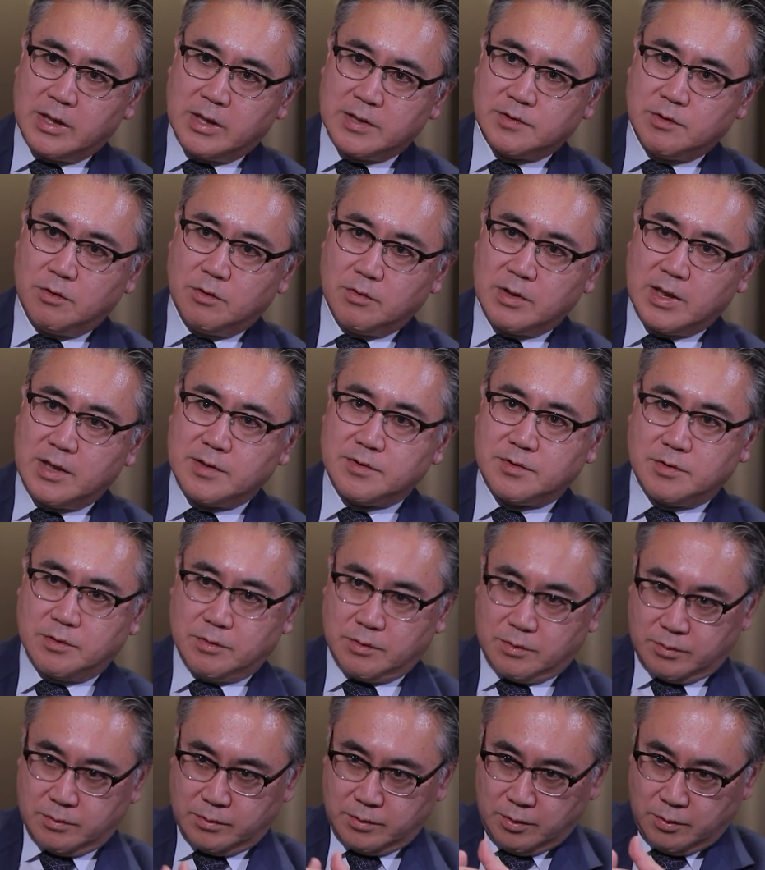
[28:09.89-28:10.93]
as long as, you
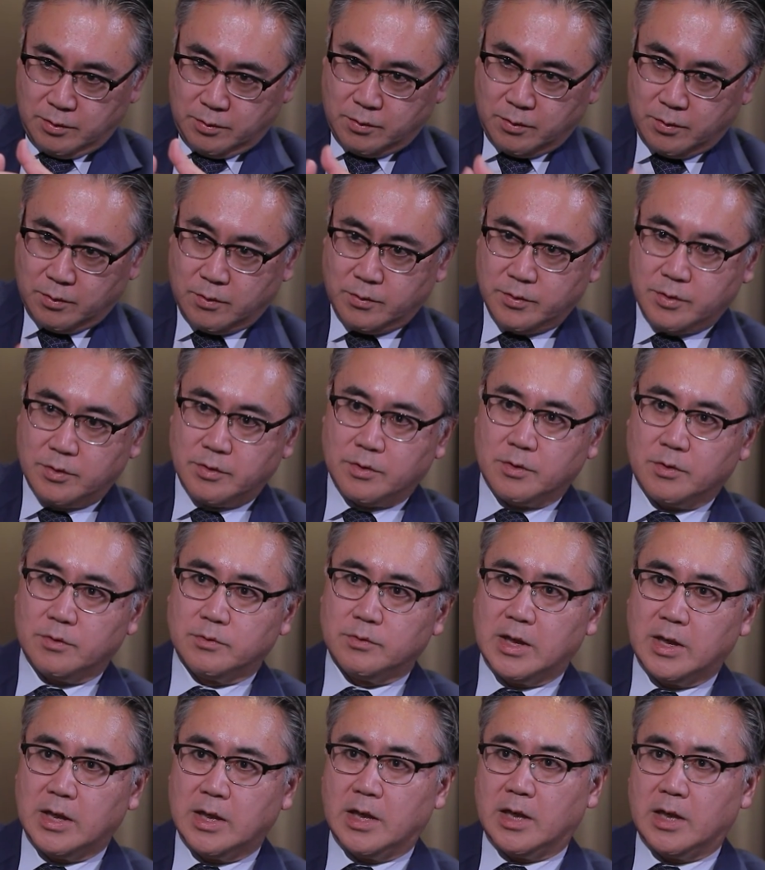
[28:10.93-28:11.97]
know, your, you know,
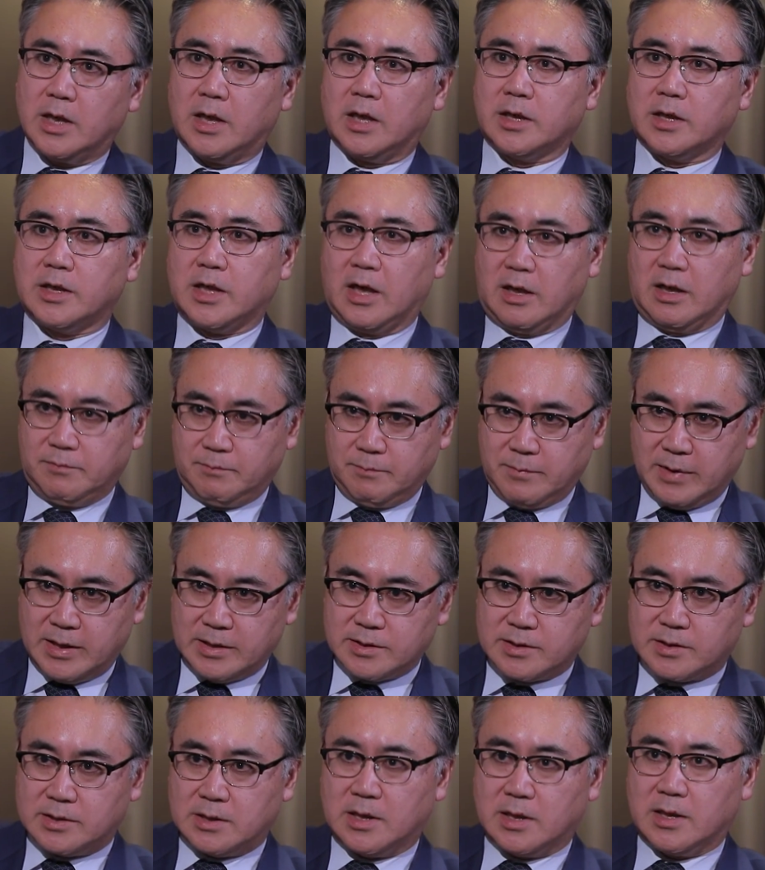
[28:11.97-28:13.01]
uh, uh,
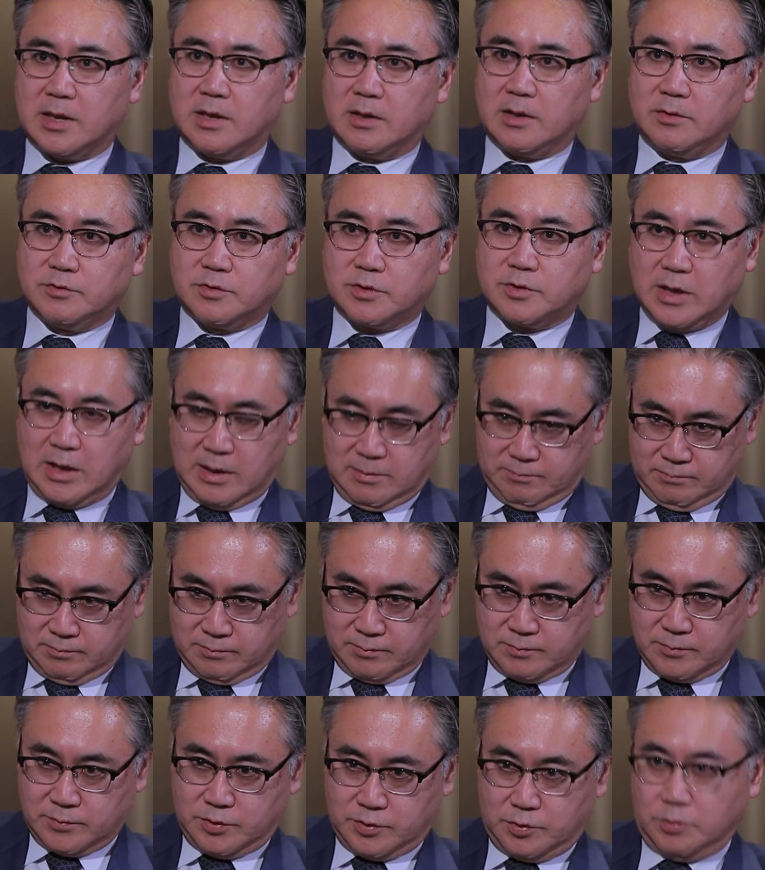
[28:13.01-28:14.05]
government would come
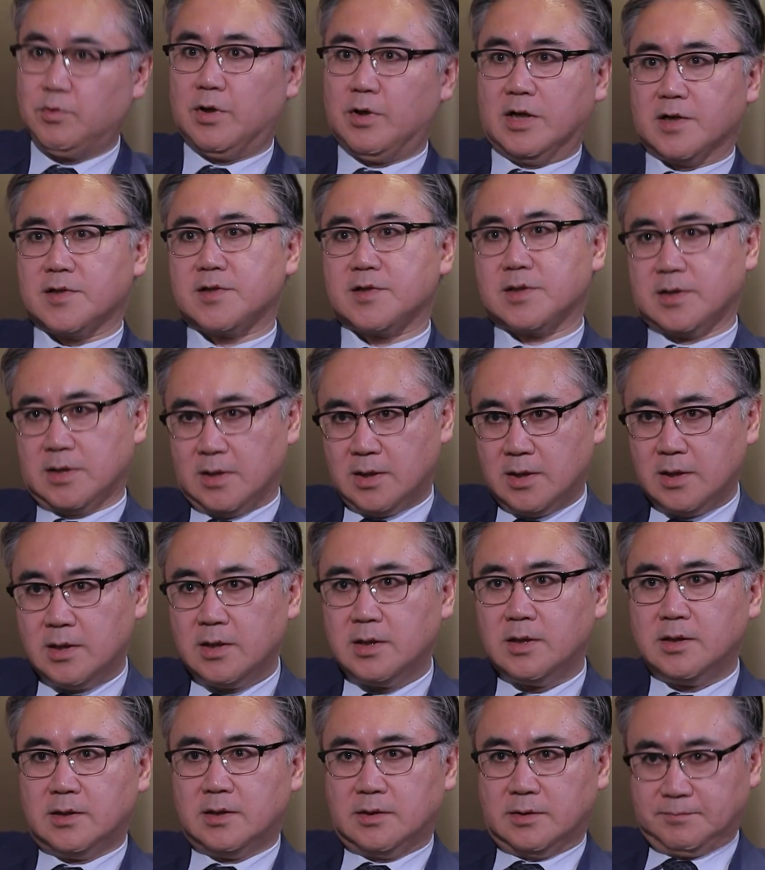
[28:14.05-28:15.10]
to us
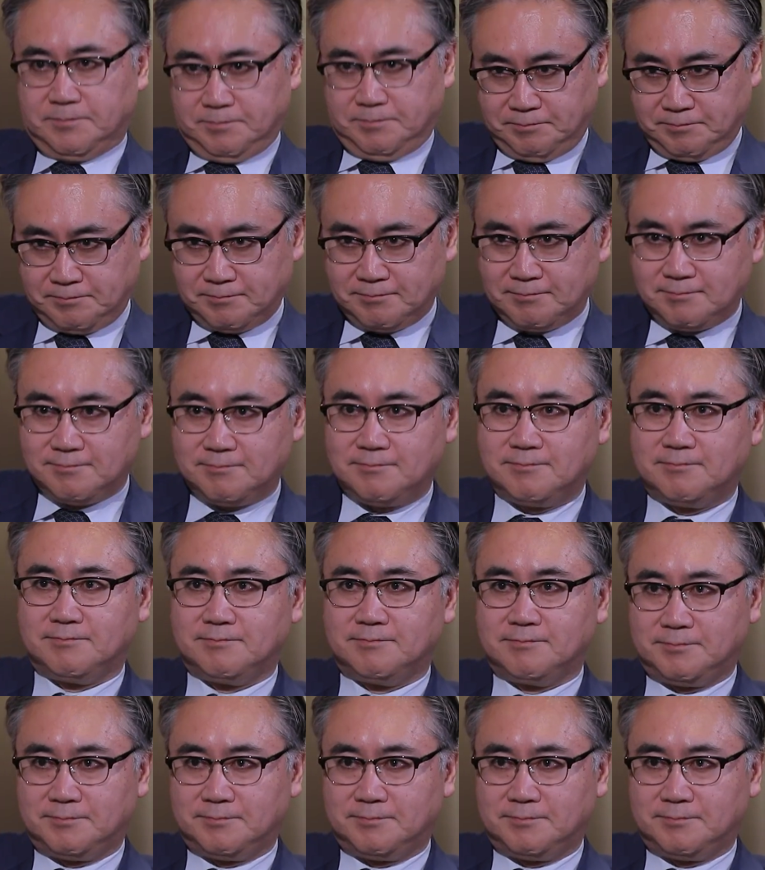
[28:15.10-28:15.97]
Fantastic.